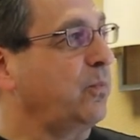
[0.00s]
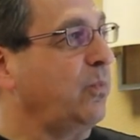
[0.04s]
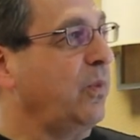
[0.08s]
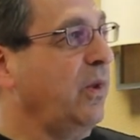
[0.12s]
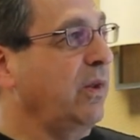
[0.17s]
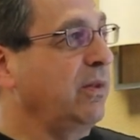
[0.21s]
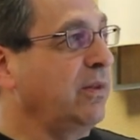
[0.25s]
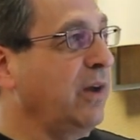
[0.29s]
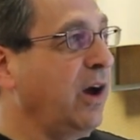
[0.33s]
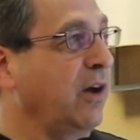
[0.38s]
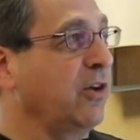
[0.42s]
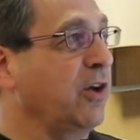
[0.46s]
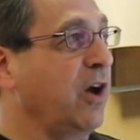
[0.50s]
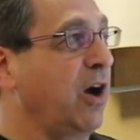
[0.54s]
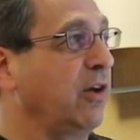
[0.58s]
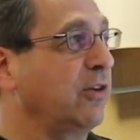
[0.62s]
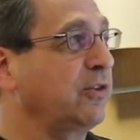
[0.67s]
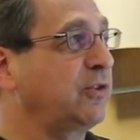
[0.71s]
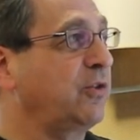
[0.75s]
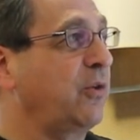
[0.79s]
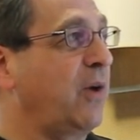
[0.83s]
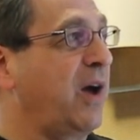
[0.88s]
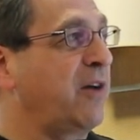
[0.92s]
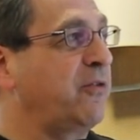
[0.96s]
Now you
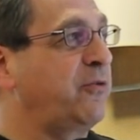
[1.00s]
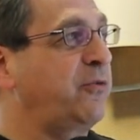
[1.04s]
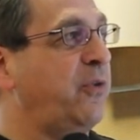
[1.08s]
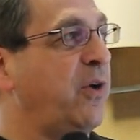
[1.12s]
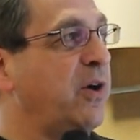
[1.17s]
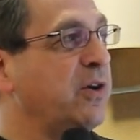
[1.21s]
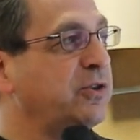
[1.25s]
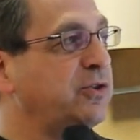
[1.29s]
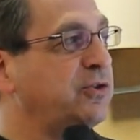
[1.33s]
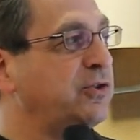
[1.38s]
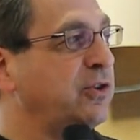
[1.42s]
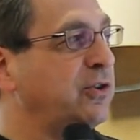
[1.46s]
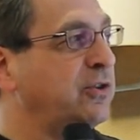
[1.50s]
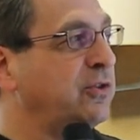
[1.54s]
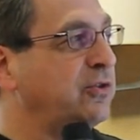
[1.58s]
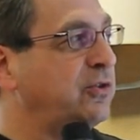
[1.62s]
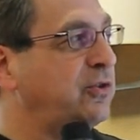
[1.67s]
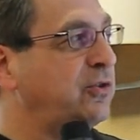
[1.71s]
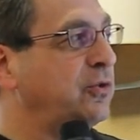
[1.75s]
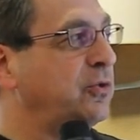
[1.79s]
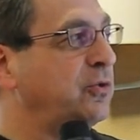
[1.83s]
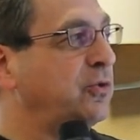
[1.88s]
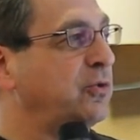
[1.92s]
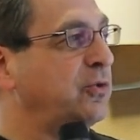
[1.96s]
also have function
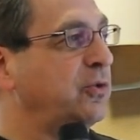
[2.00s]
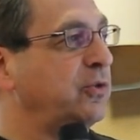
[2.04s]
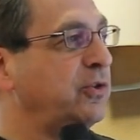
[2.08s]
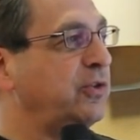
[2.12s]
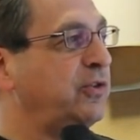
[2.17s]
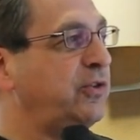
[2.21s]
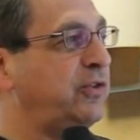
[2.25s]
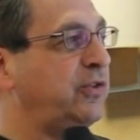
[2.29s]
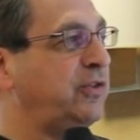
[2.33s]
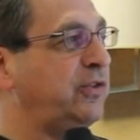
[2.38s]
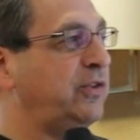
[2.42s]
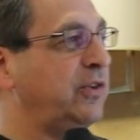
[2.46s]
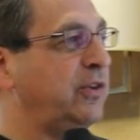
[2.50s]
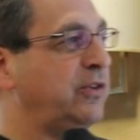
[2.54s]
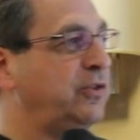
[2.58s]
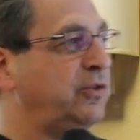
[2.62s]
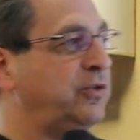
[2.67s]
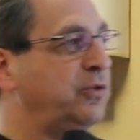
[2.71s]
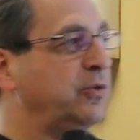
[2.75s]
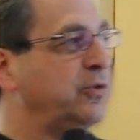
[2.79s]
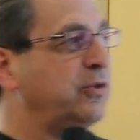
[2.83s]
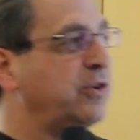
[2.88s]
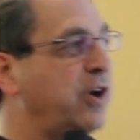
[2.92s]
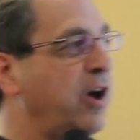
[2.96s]
to
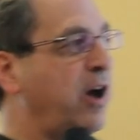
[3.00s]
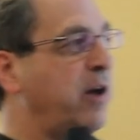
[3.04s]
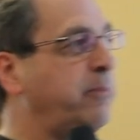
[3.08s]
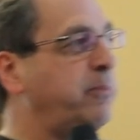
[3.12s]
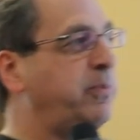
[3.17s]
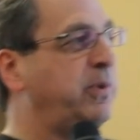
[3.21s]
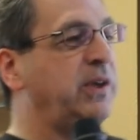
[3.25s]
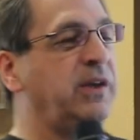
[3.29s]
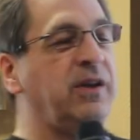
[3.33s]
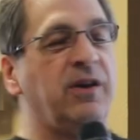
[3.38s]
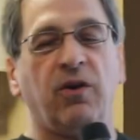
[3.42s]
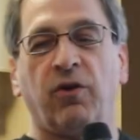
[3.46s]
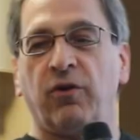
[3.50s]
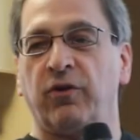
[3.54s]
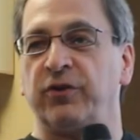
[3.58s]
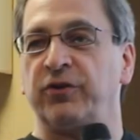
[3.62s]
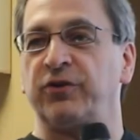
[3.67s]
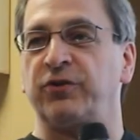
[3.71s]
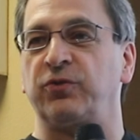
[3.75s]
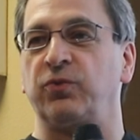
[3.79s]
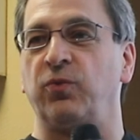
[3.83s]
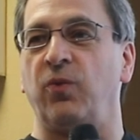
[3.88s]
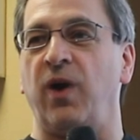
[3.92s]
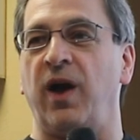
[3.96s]
copy or
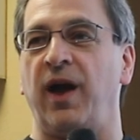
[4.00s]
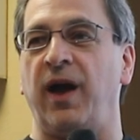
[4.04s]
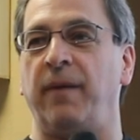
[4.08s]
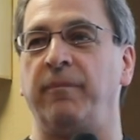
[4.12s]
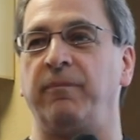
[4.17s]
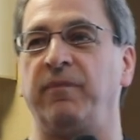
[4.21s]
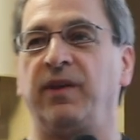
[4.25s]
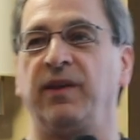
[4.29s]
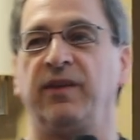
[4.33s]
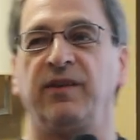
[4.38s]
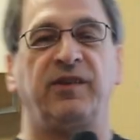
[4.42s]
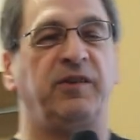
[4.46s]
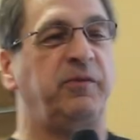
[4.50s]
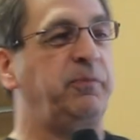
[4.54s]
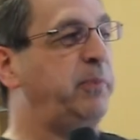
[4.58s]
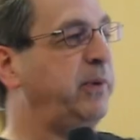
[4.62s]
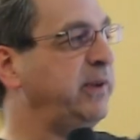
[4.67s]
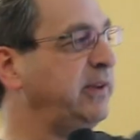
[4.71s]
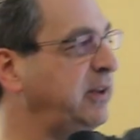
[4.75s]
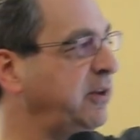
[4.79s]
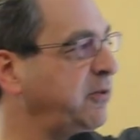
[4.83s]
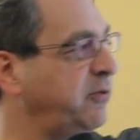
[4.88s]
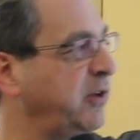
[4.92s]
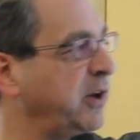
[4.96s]
swap
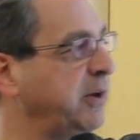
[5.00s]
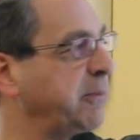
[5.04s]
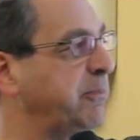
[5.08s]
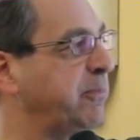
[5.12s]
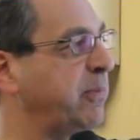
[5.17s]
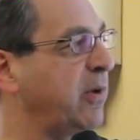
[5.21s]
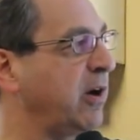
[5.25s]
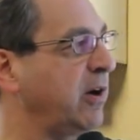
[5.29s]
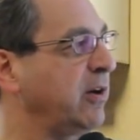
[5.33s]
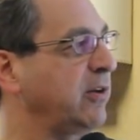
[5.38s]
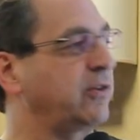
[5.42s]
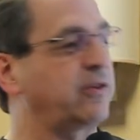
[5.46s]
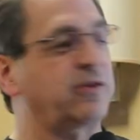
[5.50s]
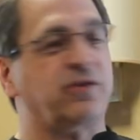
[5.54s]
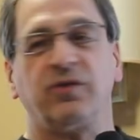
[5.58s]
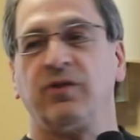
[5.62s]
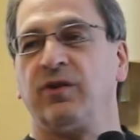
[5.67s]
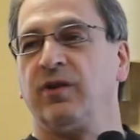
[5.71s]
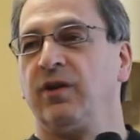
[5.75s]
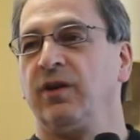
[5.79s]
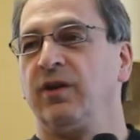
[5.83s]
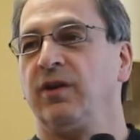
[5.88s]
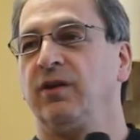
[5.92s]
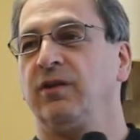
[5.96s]
specific parts.
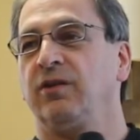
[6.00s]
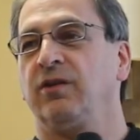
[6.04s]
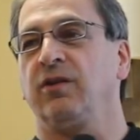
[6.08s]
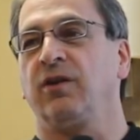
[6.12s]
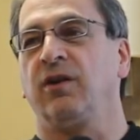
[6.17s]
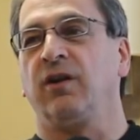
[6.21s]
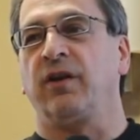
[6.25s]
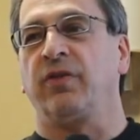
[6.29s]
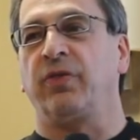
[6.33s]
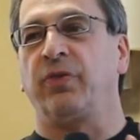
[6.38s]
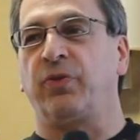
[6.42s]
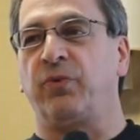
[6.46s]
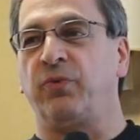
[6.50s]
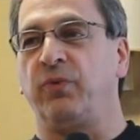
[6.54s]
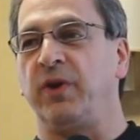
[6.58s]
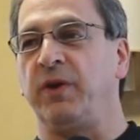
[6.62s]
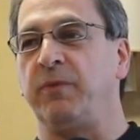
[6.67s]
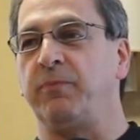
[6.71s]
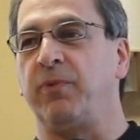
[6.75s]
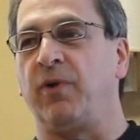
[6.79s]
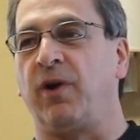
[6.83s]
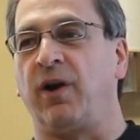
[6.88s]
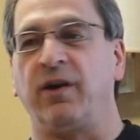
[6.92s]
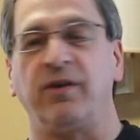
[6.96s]
You got 3
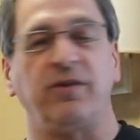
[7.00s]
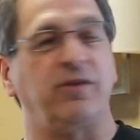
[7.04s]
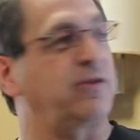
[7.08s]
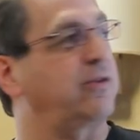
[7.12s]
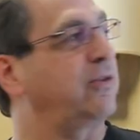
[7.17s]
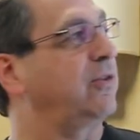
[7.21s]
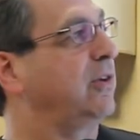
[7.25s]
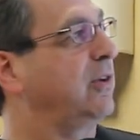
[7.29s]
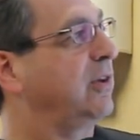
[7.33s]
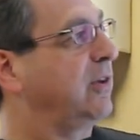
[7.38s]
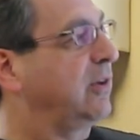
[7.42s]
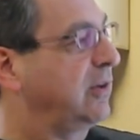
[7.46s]
parts.